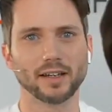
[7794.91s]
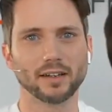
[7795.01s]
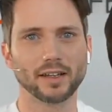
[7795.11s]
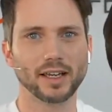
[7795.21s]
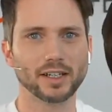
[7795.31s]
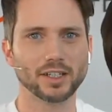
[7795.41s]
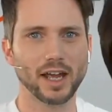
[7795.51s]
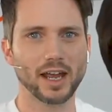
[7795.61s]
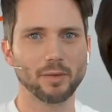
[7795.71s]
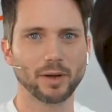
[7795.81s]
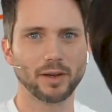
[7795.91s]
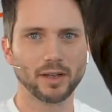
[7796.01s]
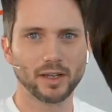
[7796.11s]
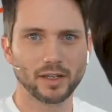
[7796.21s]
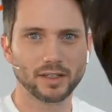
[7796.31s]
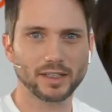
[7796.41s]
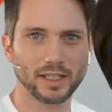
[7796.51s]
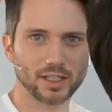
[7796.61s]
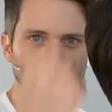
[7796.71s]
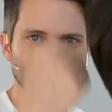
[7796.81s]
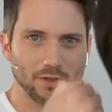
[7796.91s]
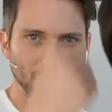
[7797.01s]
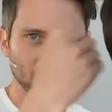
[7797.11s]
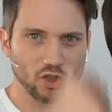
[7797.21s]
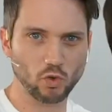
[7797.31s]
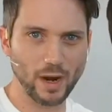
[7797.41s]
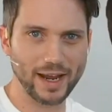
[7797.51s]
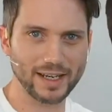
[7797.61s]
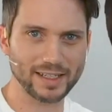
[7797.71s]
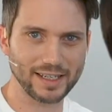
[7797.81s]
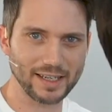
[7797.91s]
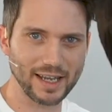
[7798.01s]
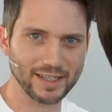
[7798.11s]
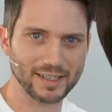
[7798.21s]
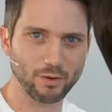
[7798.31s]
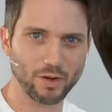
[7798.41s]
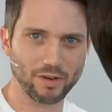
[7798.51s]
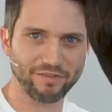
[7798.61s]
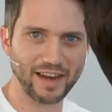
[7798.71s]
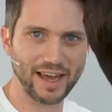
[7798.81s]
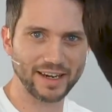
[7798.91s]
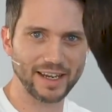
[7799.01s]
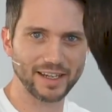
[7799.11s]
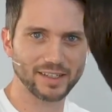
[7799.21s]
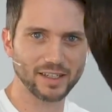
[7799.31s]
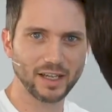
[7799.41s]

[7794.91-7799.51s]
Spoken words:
Look at that shape. You see the shape, got the squareness in there, still got the flatness.